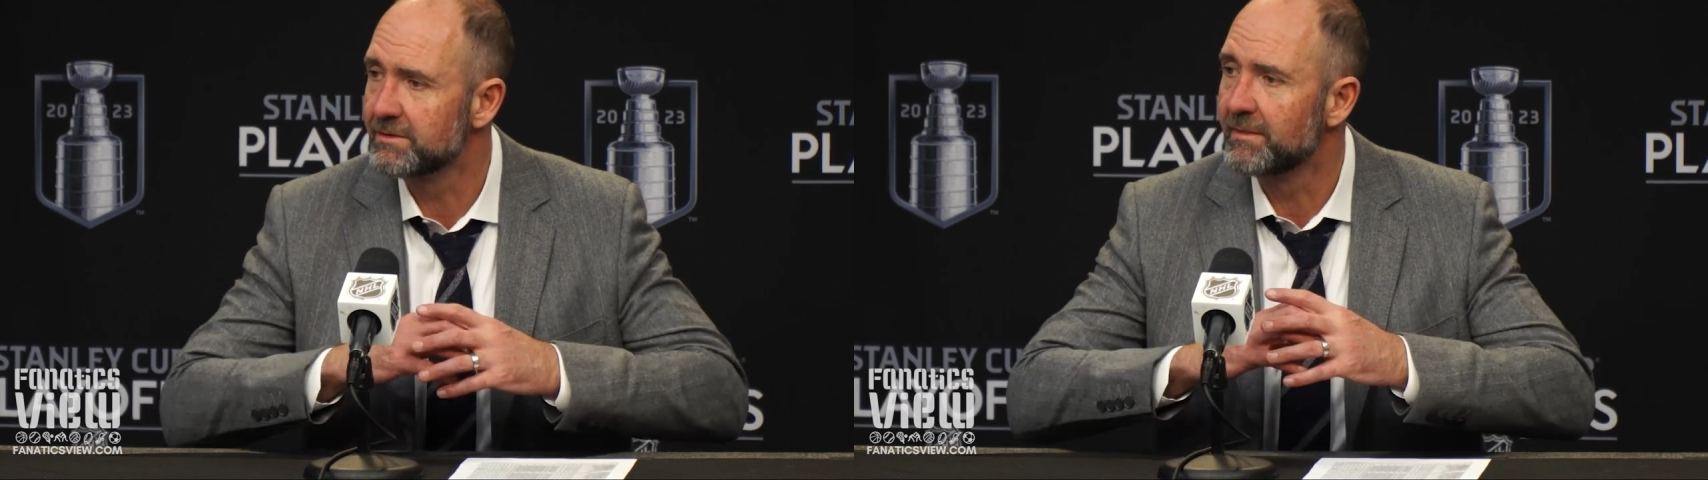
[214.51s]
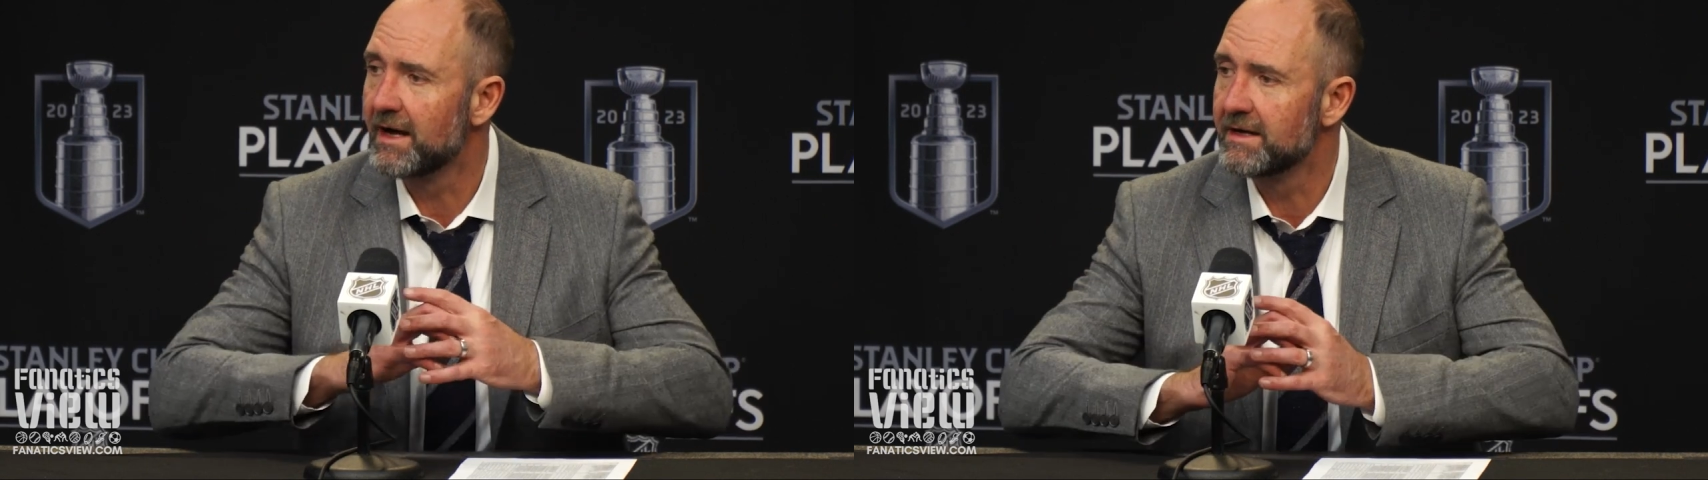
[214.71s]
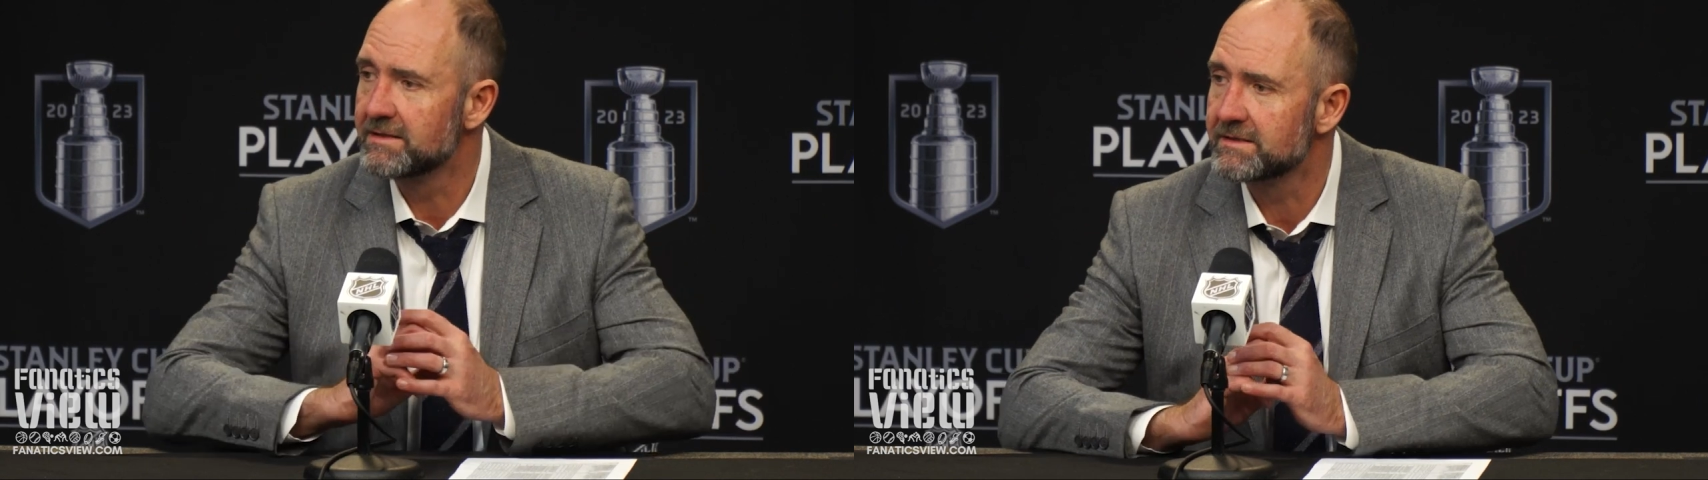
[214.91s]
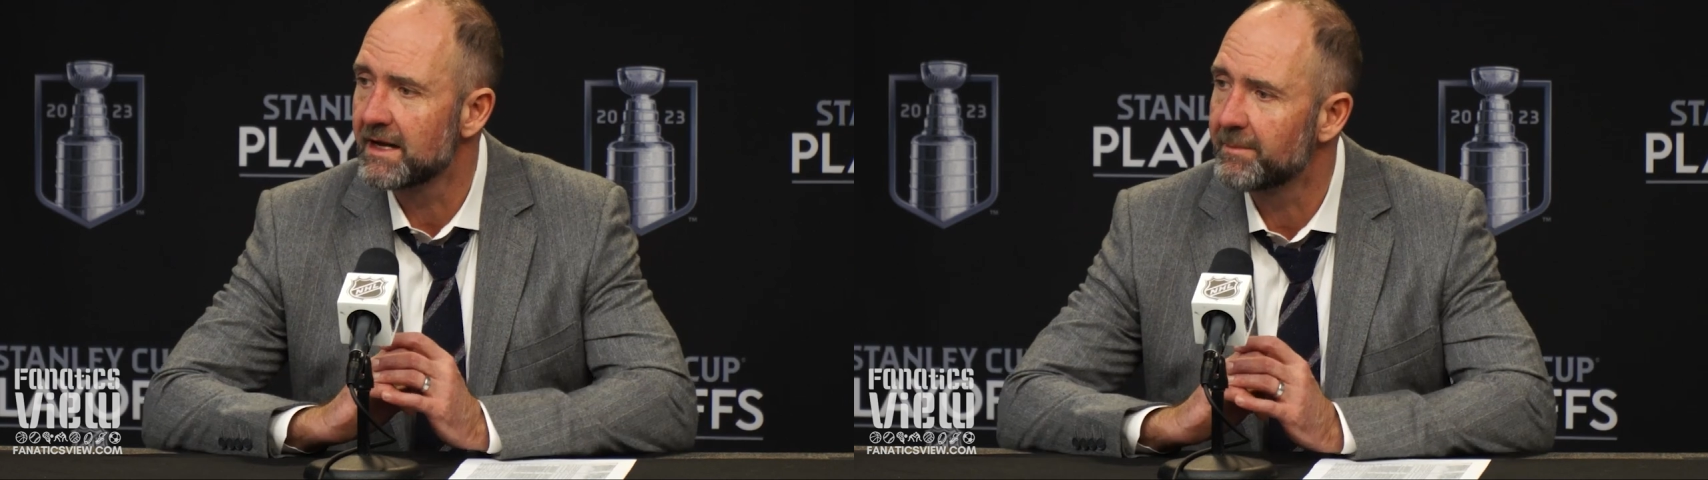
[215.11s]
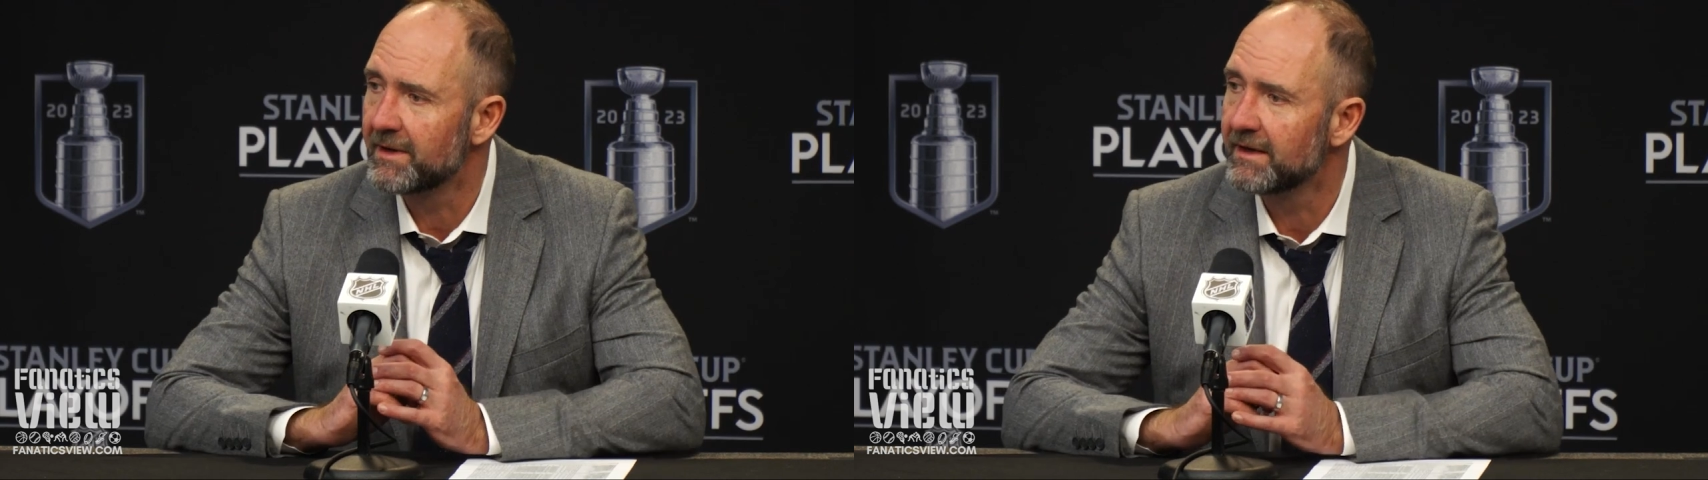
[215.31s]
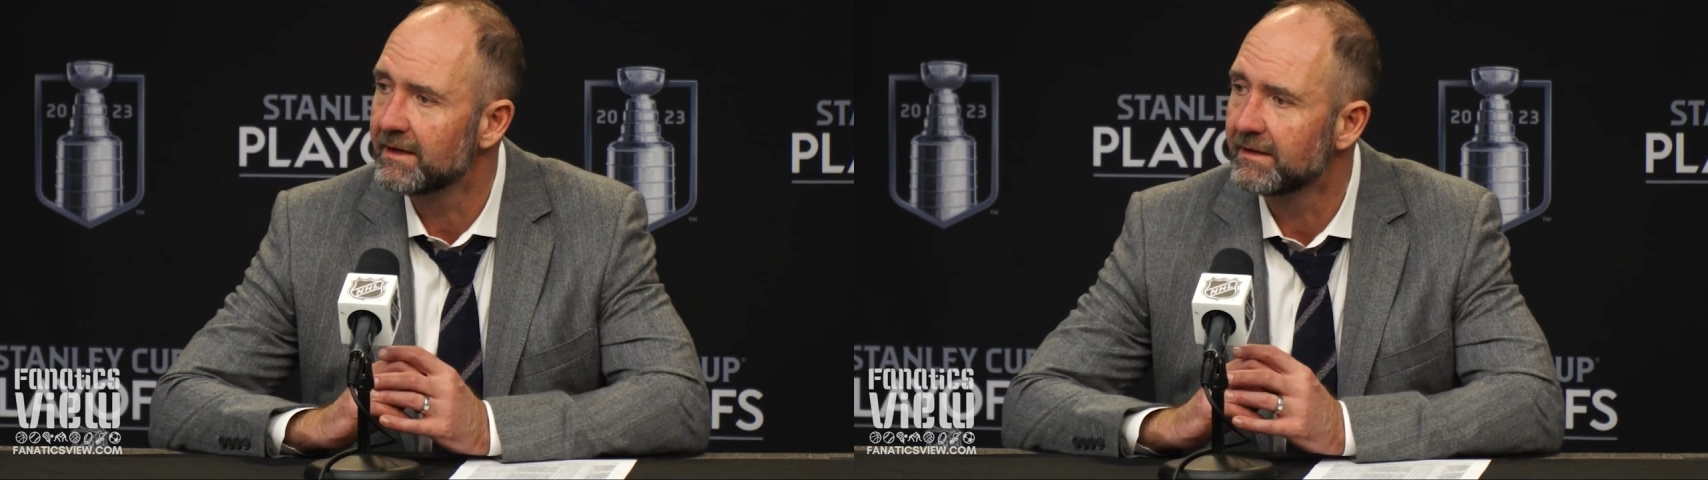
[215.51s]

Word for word: from guys stepping in